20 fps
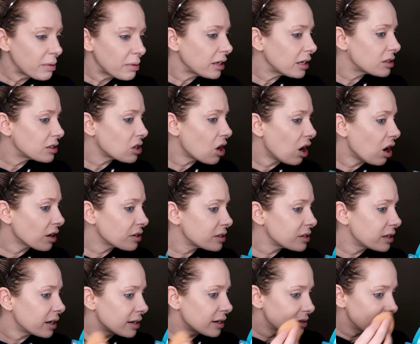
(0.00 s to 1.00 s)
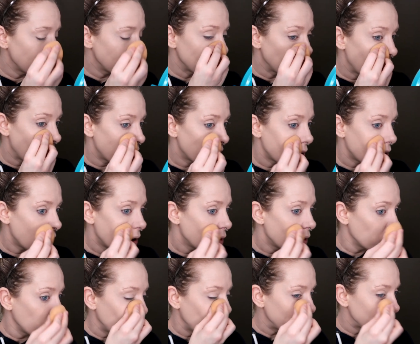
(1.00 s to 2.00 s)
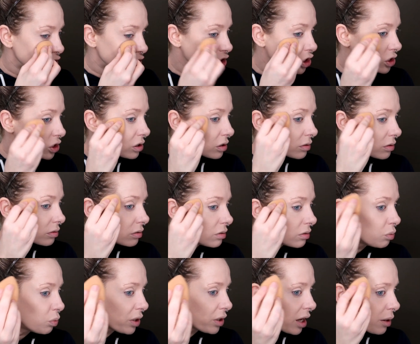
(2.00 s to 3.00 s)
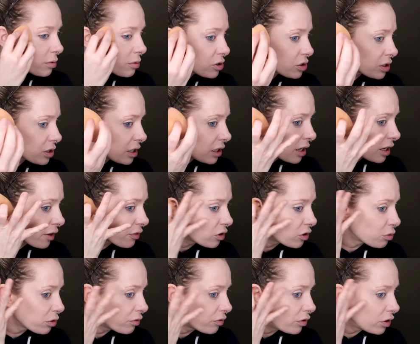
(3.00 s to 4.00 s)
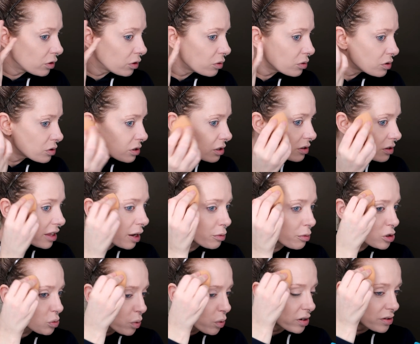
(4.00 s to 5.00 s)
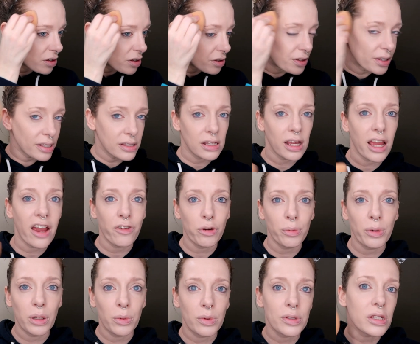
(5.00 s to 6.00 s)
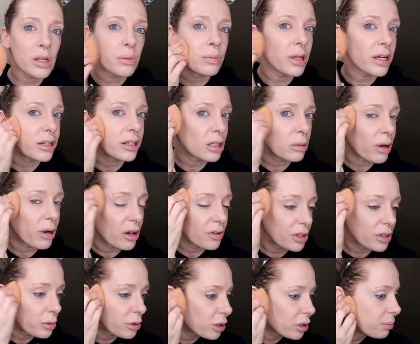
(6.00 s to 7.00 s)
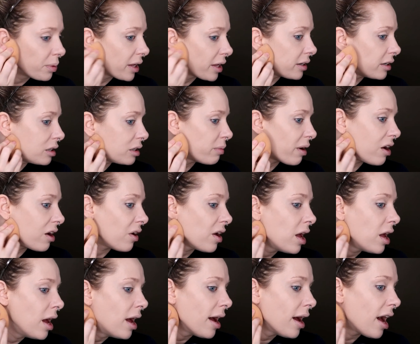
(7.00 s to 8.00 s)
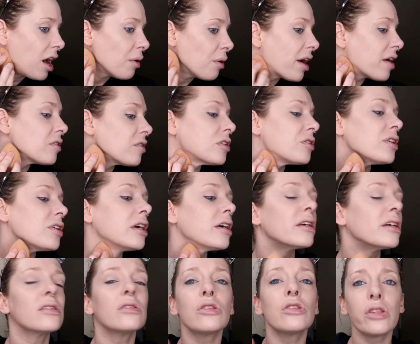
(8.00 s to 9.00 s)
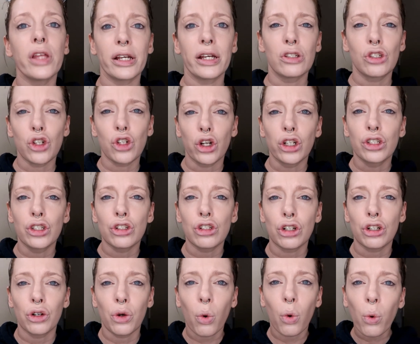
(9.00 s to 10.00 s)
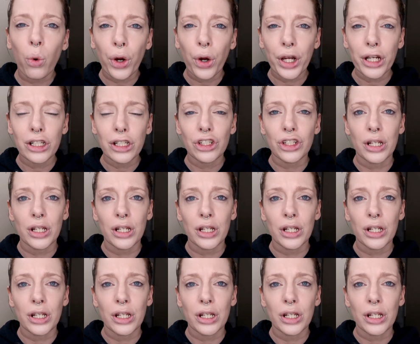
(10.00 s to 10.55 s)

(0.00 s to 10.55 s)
like it's oxidizing at all, which when I was looking at the reviews, that was one of the things that everybody was complaining about. They were complaining about how everything like started to turn orange